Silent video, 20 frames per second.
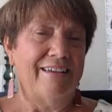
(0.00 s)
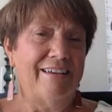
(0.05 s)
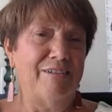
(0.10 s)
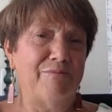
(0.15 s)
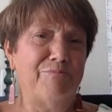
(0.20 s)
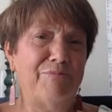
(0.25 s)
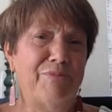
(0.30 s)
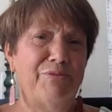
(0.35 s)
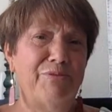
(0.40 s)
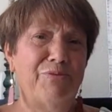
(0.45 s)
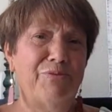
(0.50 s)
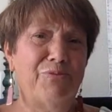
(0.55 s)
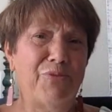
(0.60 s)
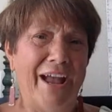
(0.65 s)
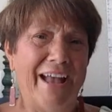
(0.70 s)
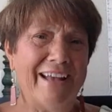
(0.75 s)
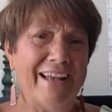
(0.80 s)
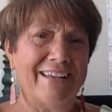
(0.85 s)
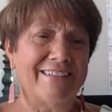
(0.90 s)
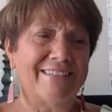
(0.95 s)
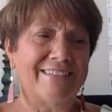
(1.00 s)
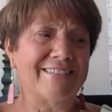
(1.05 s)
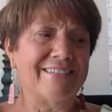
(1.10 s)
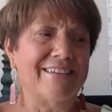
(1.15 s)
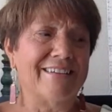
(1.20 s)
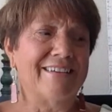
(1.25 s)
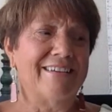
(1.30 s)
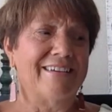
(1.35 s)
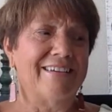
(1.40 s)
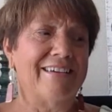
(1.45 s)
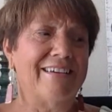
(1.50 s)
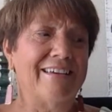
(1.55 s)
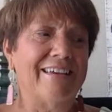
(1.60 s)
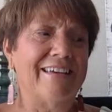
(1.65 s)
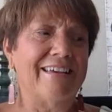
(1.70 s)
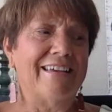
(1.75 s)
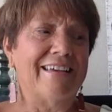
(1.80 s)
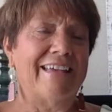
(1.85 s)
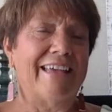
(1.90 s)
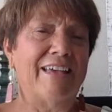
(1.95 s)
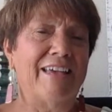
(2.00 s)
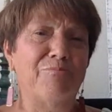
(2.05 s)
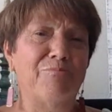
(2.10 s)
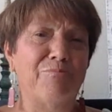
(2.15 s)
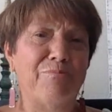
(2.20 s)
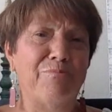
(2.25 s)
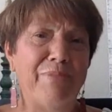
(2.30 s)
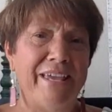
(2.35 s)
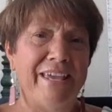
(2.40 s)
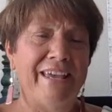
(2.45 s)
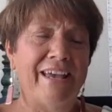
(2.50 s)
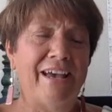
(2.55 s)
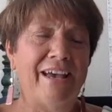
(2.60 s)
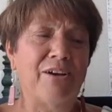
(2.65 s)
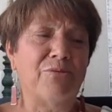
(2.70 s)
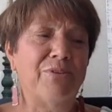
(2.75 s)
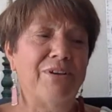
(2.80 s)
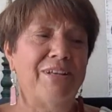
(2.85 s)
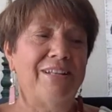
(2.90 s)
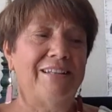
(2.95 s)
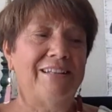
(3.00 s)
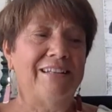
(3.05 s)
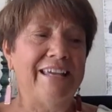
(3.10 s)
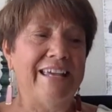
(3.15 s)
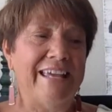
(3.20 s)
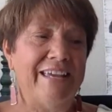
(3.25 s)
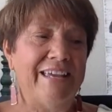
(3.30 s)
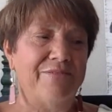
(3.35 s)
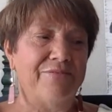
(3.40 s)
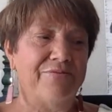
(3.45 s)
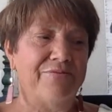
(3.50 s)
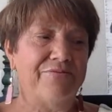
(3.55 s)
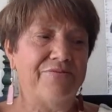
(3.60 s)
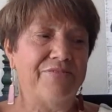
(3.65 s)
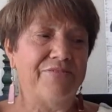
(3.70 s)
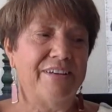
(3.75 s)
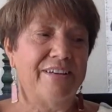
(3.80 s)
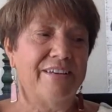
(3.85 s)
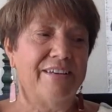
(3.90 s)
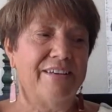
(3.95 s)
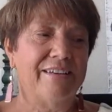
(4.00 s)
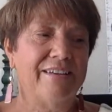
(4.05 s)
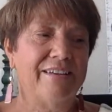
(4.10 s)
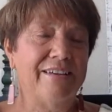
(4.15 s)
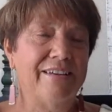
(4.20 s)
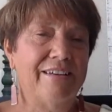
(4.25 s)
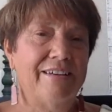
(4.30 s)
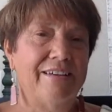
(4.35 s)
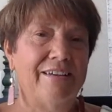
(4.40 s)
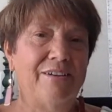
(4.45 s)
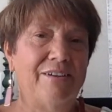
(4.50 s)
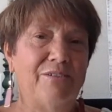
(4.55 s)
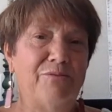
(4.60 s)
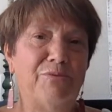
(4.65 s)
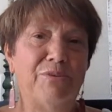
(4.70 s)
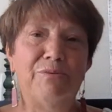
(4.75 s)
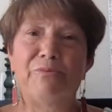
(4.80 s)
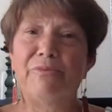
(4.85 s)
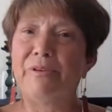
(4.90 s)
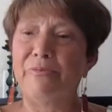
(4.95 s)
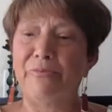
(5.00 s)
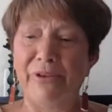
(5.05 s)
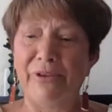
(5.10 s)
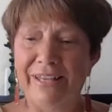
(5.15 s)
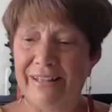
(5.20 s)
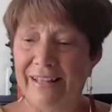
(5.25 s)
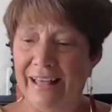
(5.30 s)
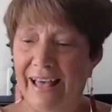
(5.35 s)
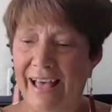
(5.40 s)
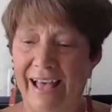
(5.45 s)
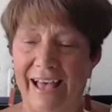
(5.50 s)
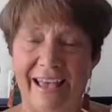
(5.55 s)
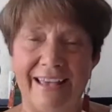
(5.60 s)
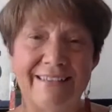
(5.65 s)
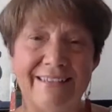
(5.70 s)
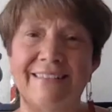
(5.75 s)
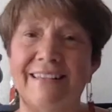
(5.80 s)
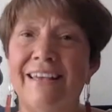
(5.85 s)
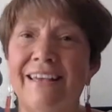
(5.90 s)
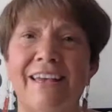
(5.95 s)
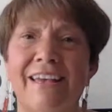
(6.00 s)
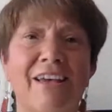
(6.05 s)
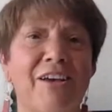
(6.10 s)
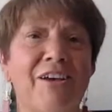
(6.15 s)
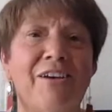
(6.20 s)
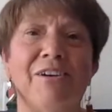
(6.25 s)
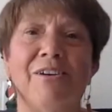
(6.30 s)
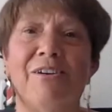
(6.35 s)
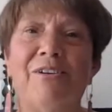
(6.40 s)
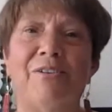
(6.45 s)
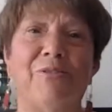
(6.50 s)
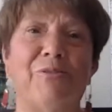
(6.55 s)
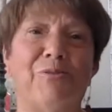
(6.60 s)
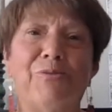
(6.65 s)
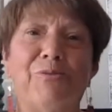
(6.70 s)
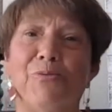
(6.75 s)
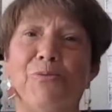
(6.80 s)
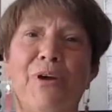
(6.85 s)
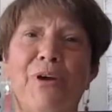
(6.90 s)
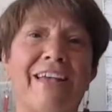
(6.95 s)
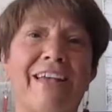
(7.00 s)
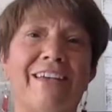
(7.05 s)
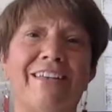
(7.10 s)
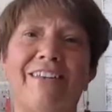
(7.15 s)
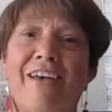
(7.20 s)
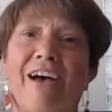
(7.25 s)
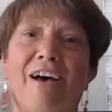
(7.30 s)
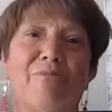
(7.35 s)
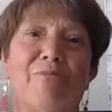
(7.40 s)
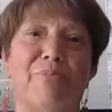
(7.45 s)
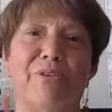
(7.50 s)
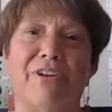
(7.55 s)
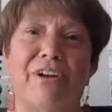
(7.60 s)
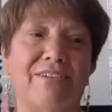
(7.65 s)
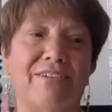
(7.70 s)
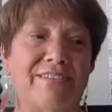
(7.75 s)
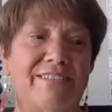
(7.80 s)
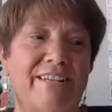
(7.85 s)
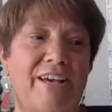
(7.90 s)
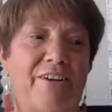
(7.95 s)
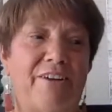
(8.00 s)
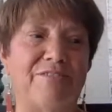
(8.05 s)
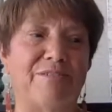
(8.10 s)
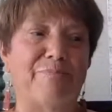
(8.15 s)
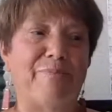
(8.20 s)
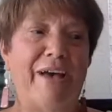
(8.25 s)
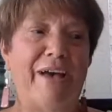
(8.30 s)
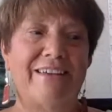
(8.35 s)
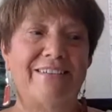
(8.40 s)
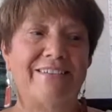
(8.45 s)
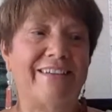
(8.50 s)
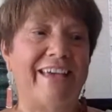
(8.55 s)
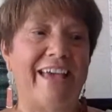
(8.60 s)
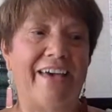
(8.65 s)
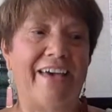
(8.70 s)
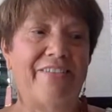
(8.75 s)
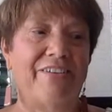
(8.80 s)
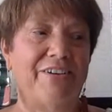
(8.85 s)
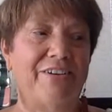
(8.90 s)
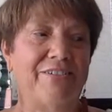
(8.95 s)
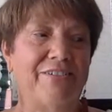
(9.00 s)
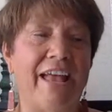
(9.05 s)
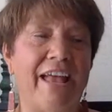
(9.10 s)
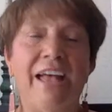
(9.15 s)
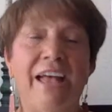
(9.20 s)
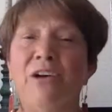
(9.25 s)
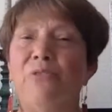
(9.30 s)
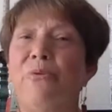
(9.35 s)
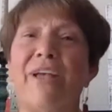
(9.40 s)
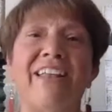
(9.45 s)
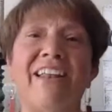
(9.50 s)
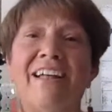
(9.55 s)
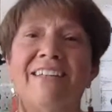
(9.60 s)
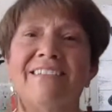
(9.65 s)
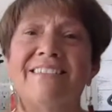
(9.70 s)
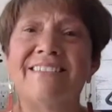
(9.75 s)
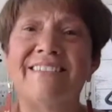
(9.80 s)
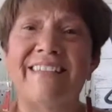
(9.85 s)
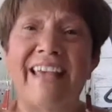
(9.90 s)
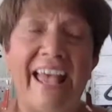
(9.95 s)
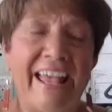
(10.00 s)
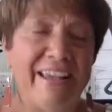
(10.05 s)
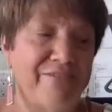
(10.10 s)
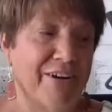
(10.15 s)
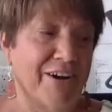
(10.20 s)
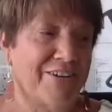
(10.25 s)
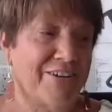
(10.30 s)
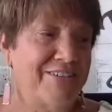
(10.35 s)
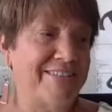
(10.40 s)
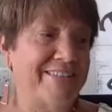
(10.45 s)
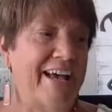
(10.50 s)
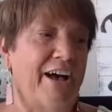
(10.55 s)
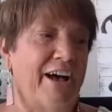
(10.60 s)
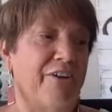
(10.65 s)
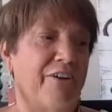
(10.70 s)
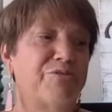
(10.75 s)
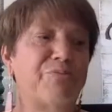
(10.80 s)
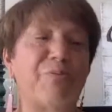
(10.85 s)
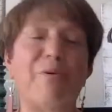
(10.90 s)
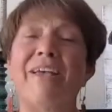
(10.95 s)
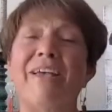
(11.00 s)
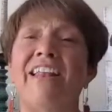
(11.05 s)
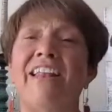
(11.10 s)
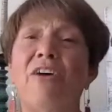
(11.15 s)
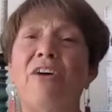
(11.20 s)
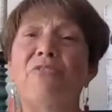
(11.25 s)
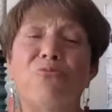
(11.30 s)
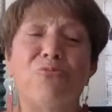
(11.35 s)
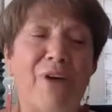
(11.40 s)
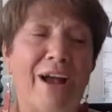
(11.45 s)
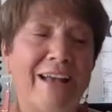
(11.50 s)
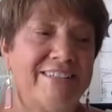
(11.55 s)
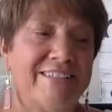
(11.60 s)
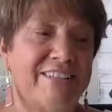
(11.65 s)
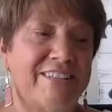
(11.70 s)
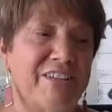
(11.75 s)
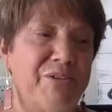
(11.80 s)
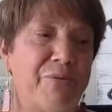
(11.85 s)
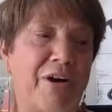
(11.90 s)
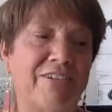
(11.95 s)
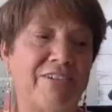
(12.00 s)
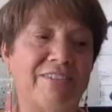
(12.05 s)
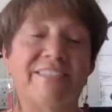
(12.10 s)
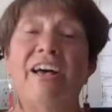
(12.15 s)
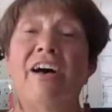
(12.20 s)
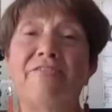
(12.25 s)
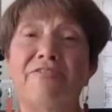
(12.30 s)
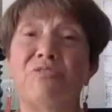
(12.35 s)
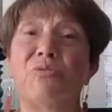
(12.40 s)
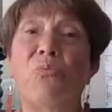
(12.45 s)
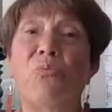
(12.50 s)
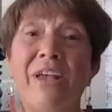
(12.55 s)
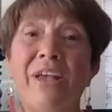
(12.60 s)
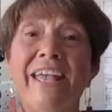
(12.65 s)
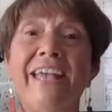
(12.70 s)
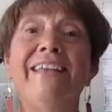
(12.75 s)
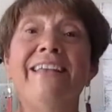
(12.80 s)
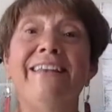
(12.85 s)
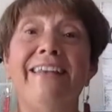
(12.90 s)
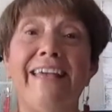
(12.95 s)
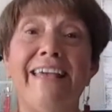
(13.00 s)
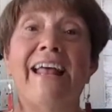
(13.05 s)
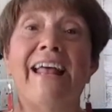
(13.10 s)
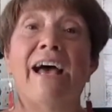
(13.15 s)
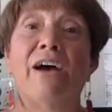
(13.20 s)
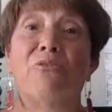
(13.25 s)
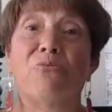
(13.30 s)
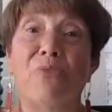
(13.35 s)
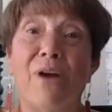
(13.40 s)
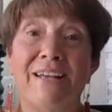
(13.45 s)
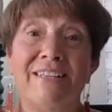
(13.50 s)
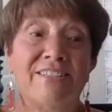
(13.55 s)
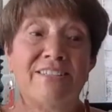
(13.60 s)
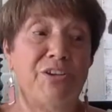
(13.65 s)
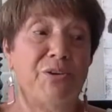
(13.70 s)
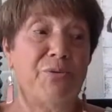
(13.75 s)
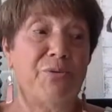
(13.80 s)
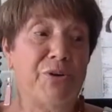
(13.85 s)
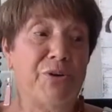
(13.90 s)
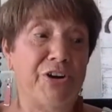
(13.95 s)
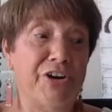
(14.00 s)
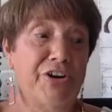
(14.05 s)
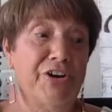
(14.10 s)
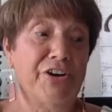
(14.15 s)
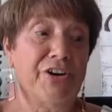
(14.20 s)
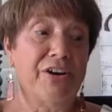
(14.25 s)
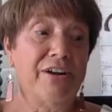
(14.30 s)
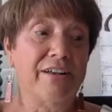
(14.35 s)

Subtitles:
But Rex can be a relief when we realize we cannot put ourselves back together. We cannot save ourselves. We cannot rescue ourselves. We need a rescuer.